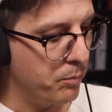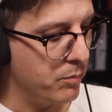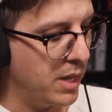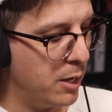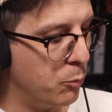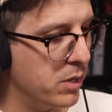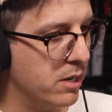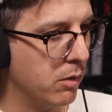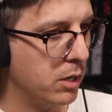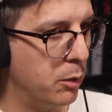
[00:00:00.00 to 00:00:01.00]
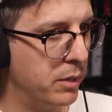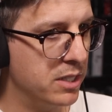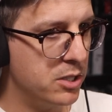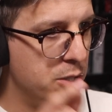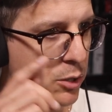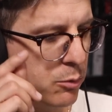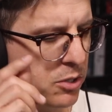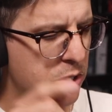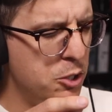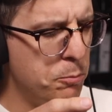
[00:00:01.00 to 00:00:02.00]
Now we are going to
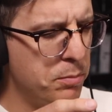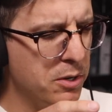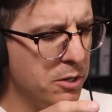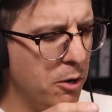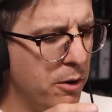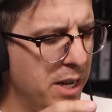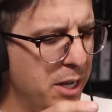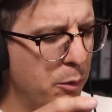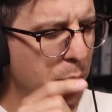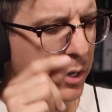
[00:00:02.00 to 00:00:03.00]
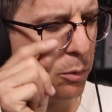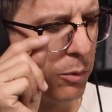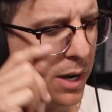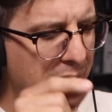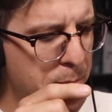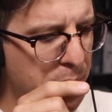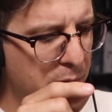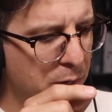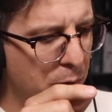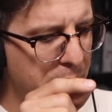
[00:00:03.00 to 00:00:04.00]
supercardioid or
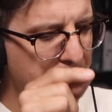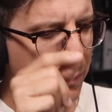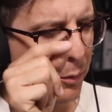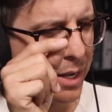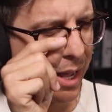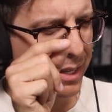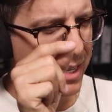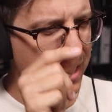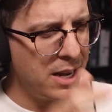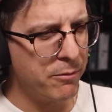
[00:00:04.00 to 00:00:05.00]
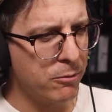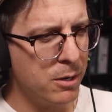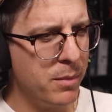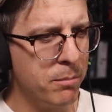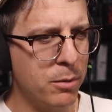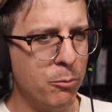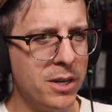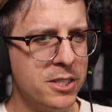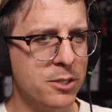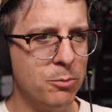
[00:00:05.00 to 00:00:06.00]
hypercardioid. I can never remember
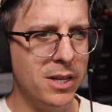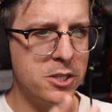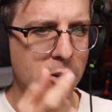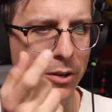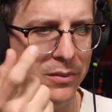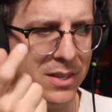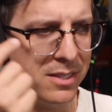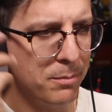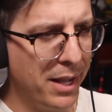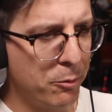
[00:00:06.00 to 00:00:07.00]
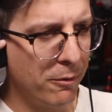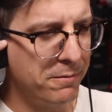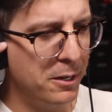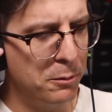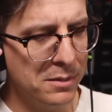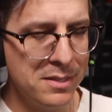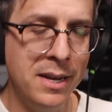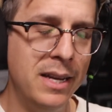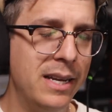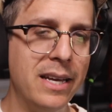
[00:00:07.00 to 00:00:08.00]
which is which on these microphones.
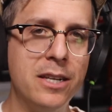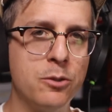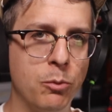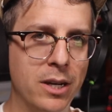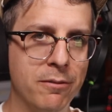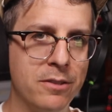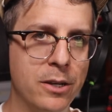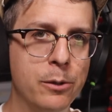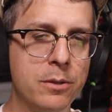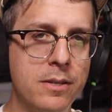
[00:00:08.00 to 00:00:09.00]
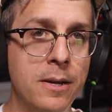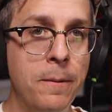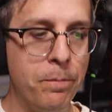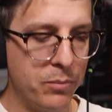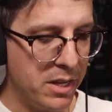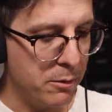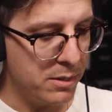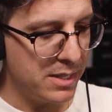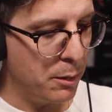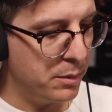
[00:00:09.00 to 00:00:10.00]
It is one of those. Here
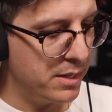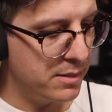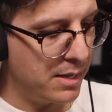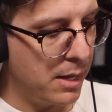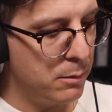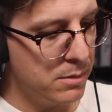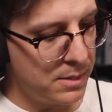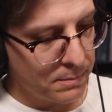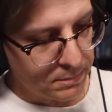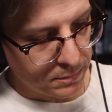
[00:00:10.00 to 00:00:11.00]
is how this sounds.